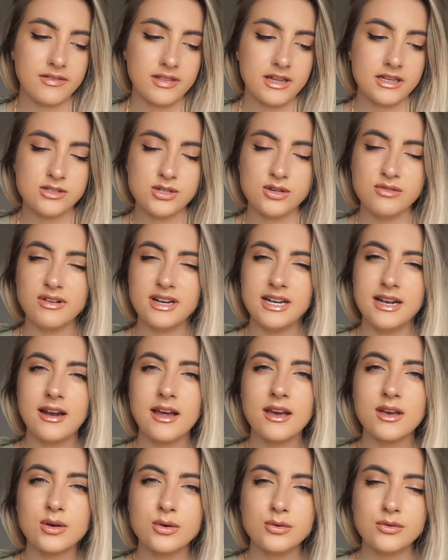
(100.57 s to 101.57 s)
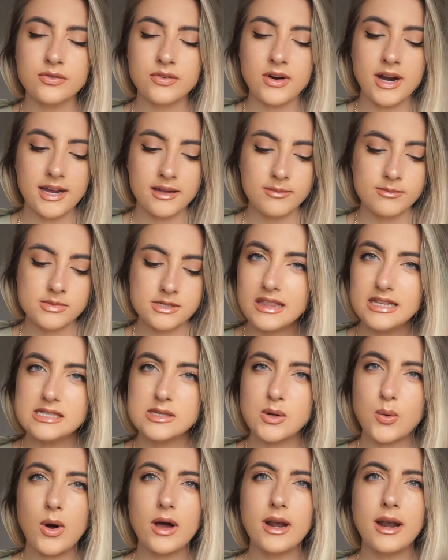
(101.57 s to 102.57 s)
They do really like cool frames. These
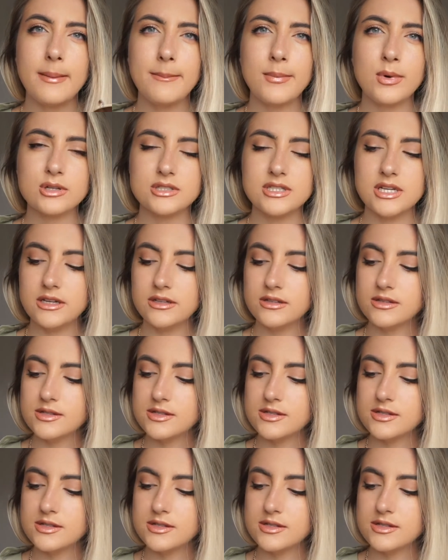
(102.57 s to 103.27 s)
are quite like modern,